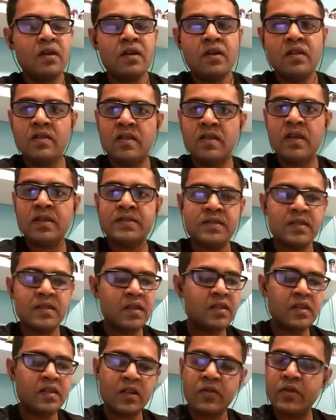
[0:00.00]
they see
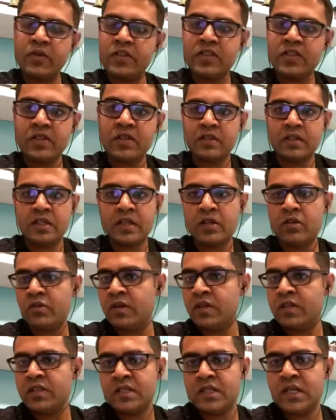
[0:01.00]
the question, they don't
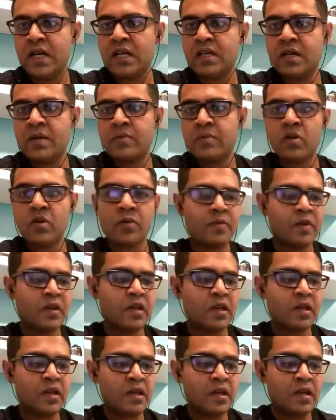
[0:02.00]
understand it
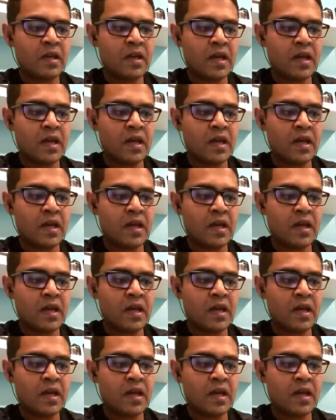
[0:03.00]
properly,